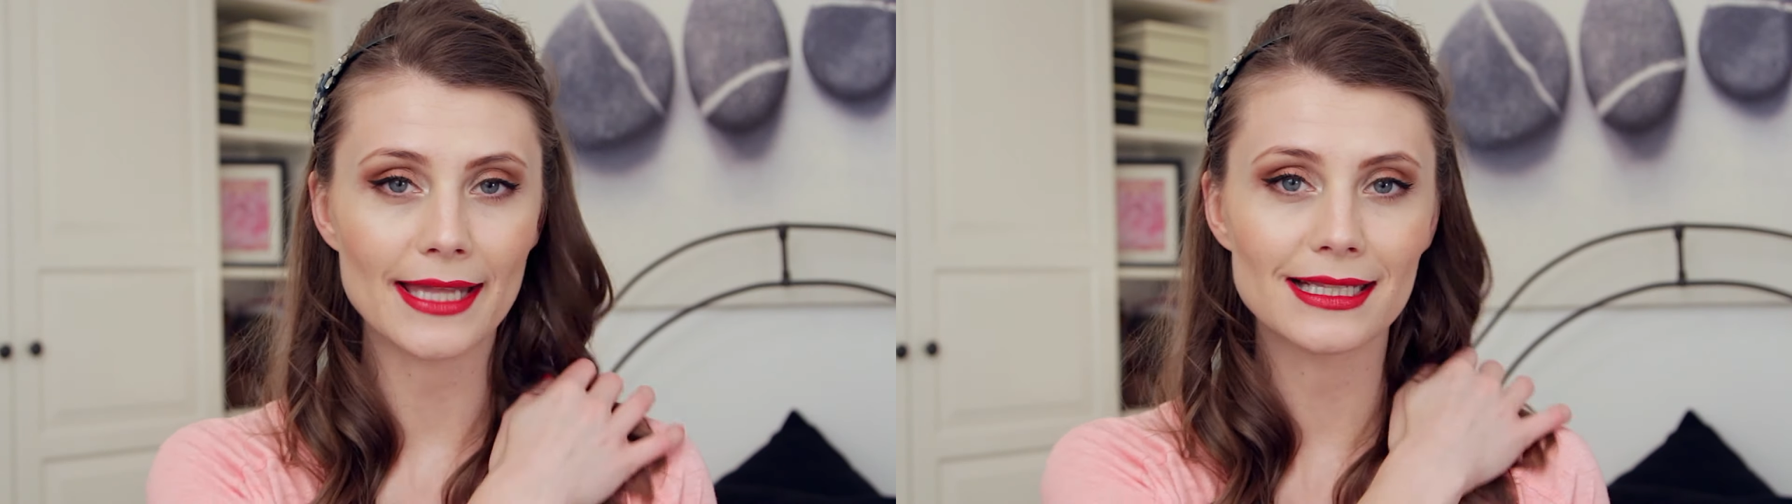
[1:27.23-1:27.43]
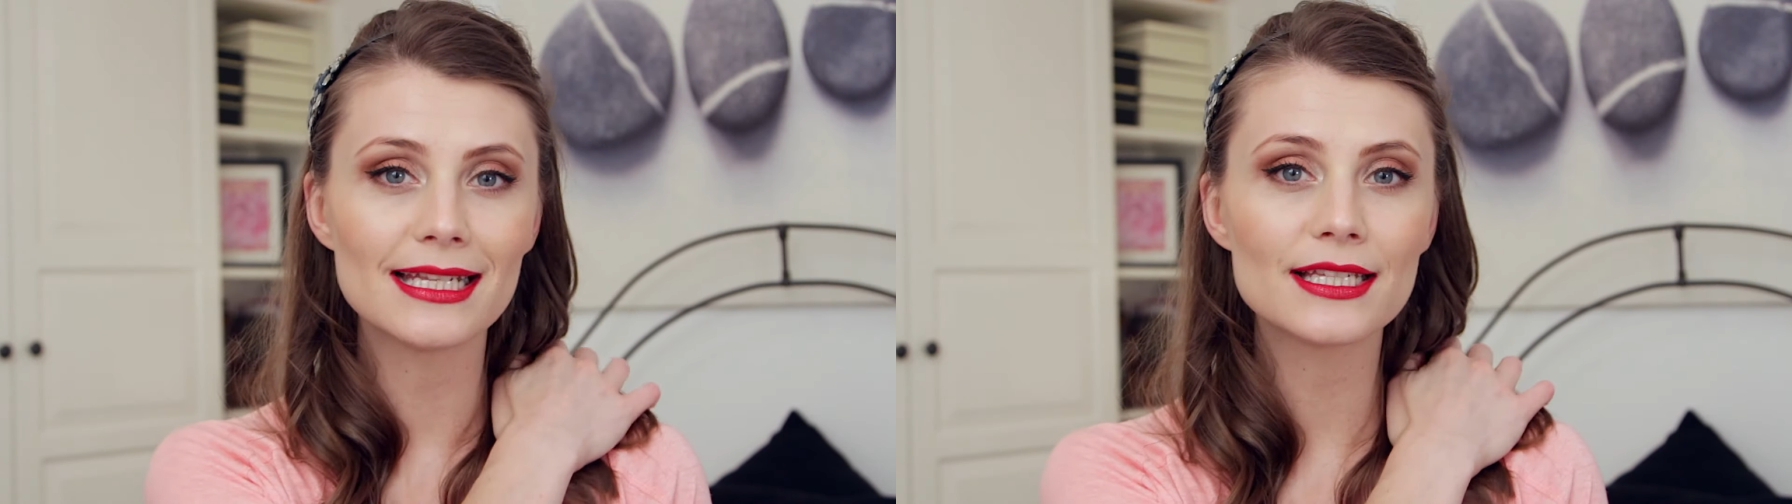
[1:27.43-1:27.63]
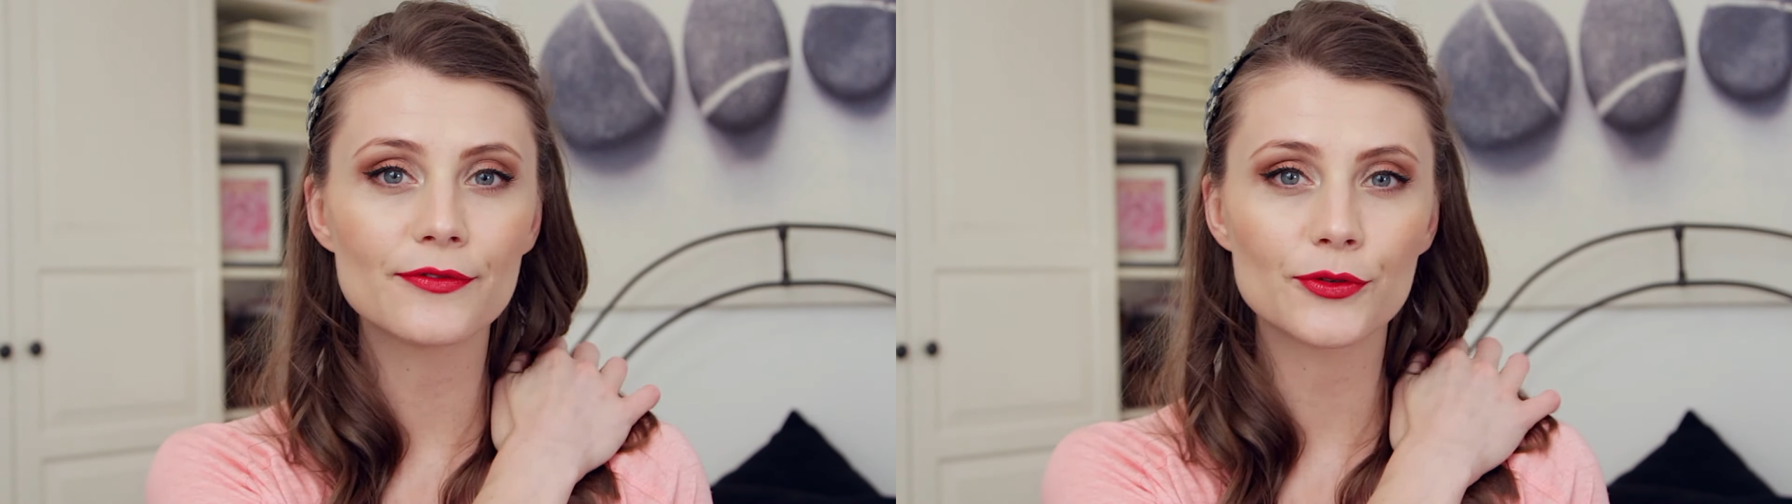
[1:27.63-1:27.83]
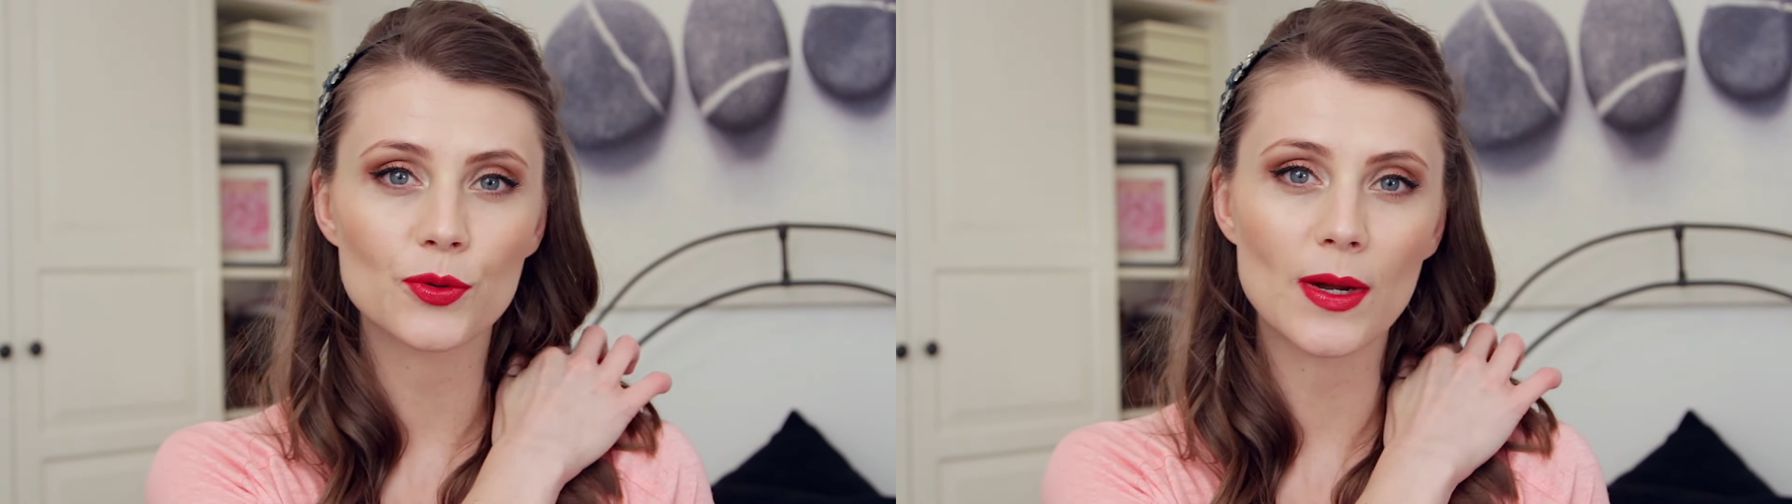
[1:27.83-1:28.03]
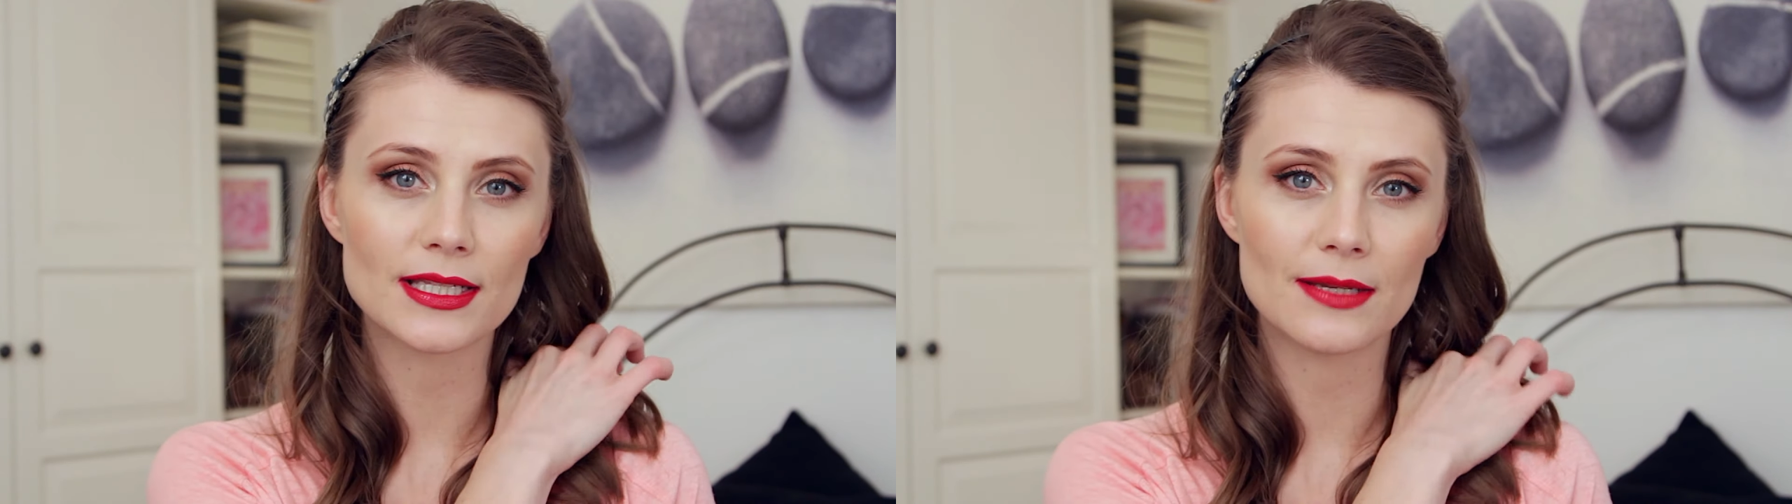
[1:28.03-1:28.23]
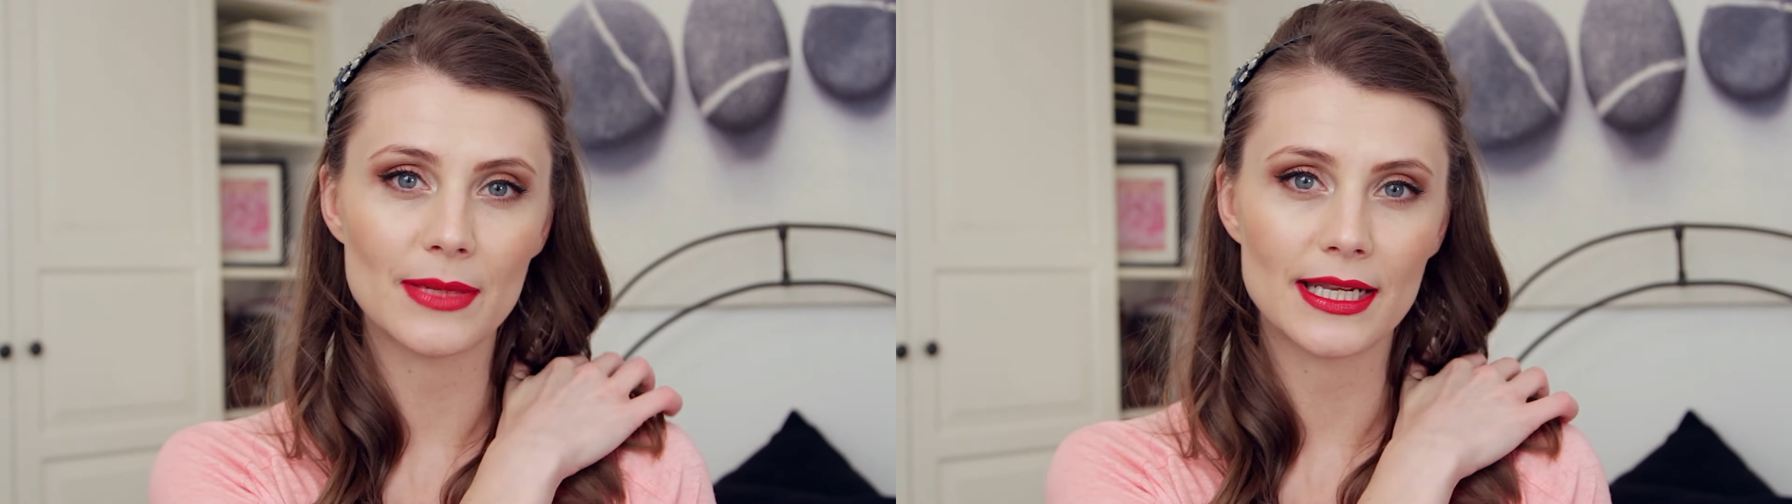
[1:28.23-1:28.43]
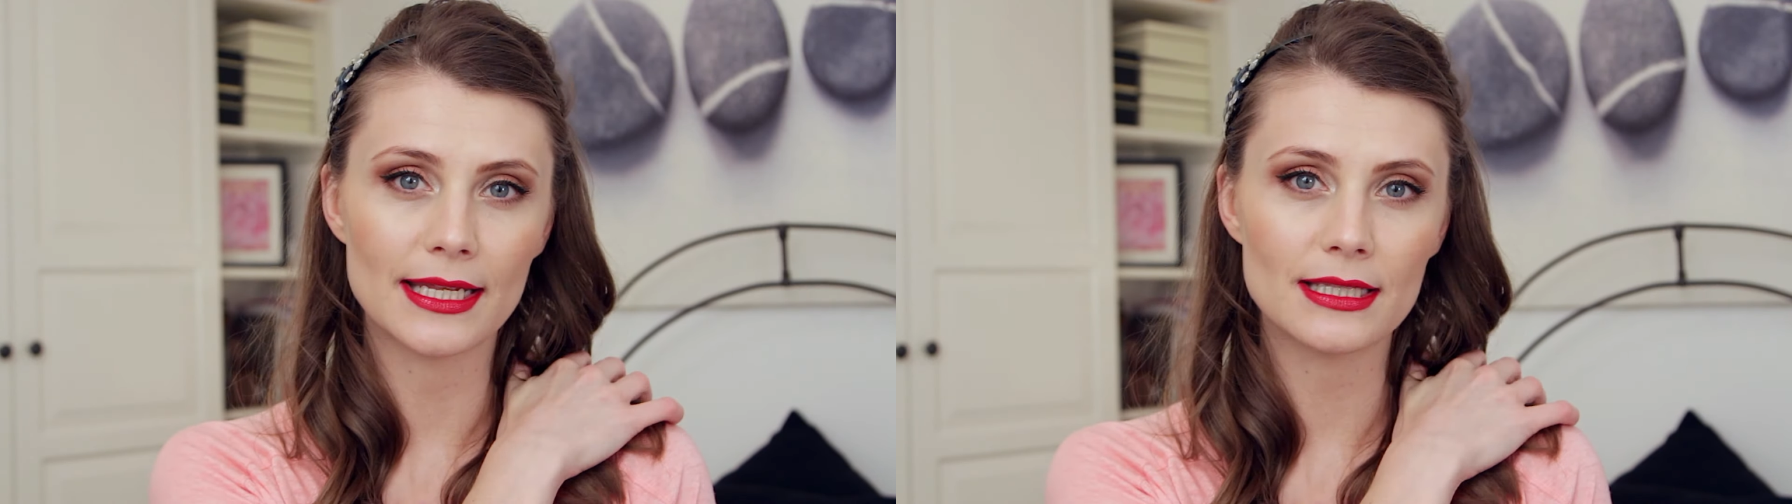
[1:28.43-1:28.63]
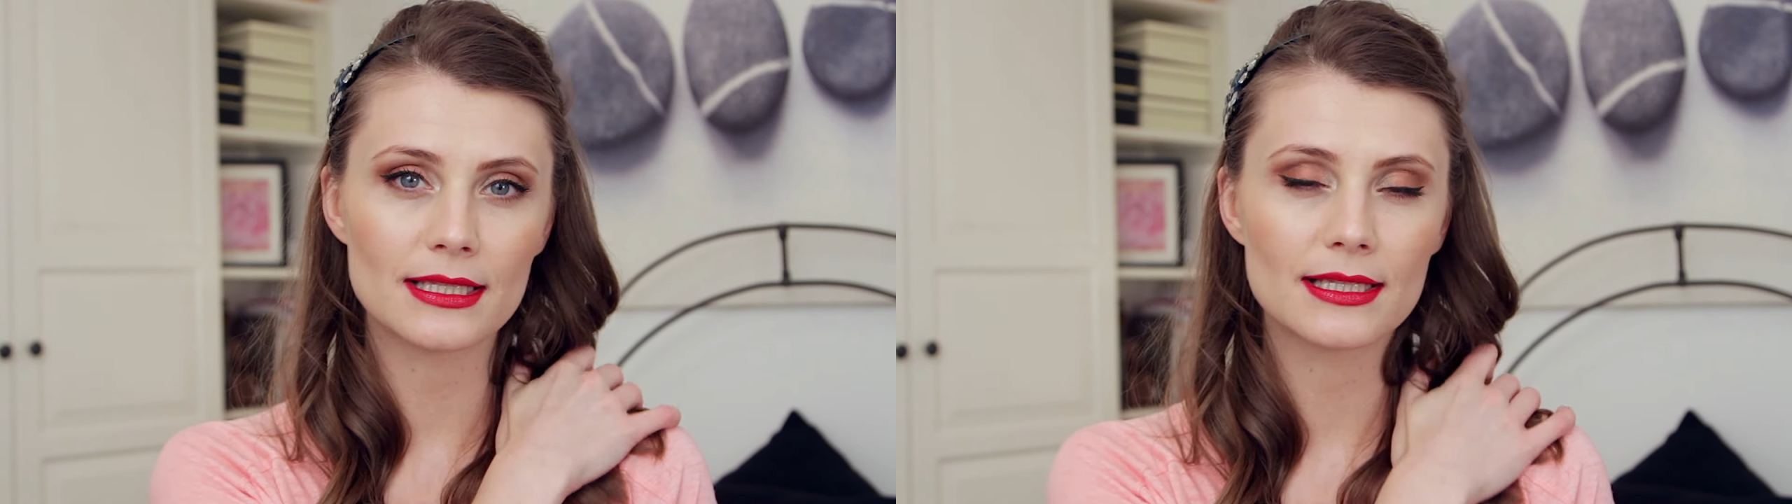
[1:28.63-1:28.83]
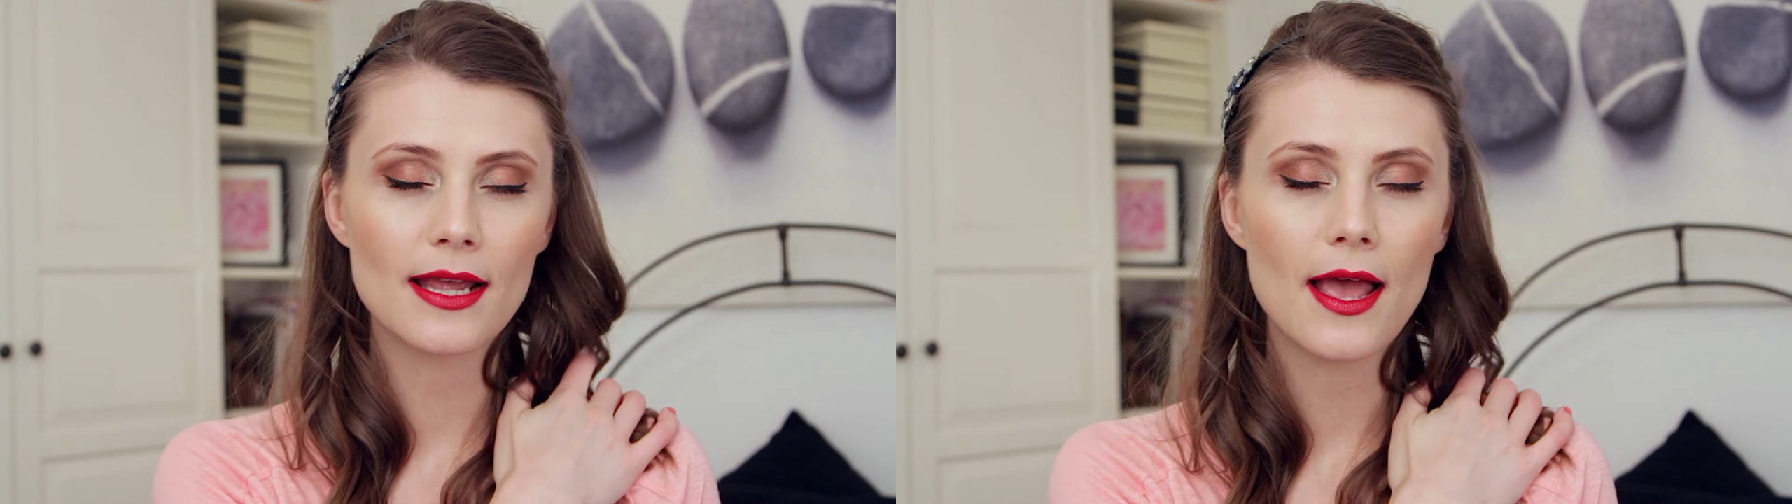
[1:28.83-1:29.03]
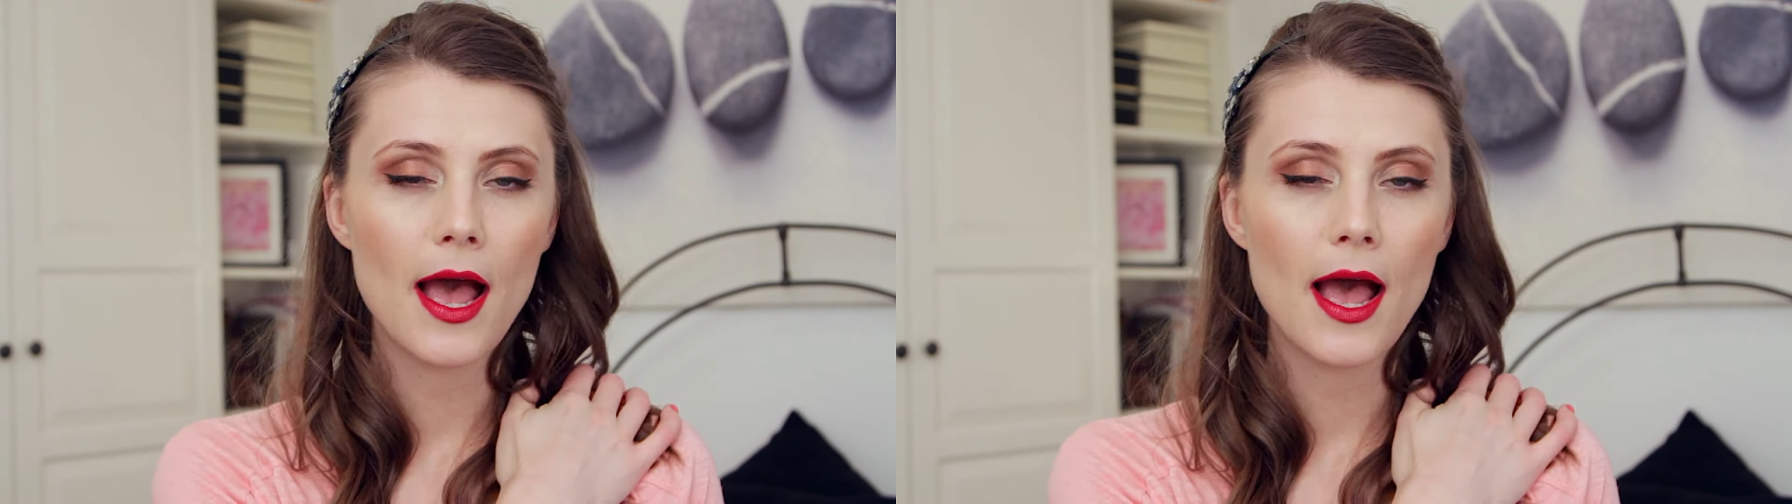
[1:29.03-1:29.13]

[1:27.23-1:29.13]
at least for 20 minutes.